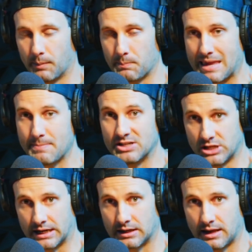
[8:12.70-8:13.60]

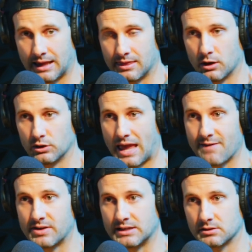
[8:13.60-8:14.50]
imaging and the
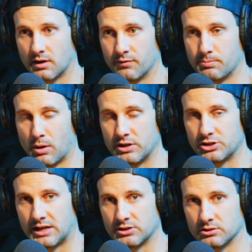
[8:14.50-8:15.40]
evidence of bony
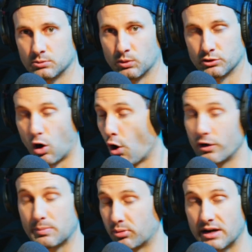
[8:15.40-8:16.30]
changes was already
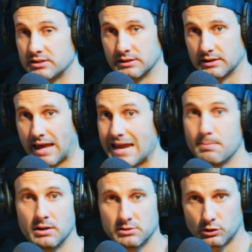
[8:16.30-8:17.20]
present 8
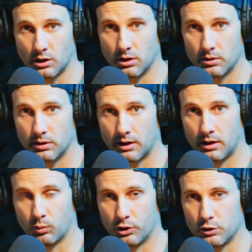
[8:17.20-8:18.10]
months ago.
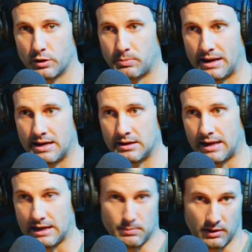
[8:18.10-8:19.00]
And were you in pain
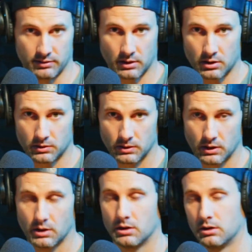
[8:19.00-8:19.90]
8 months ago?
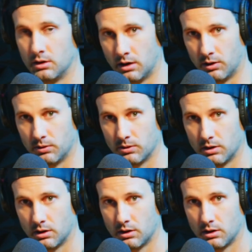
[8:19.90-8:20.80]
No.
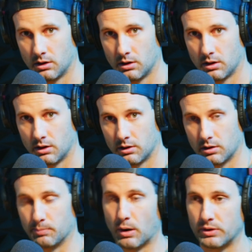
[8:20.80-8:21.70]
The
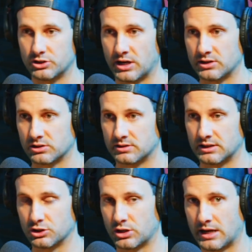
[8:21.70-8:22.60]
bony changes didn't
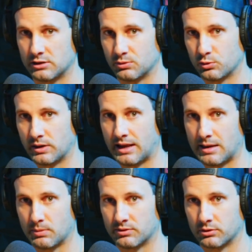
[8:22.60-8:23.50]
change between 8
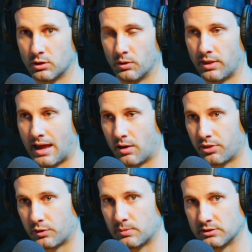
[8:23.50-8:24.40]
months ago and now,
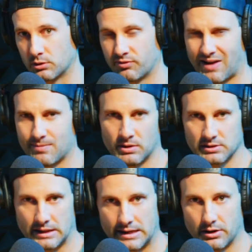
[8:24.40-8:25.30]
3 months ago, 5 months
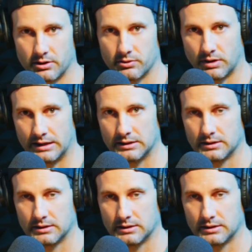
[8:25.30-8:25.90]
later, right?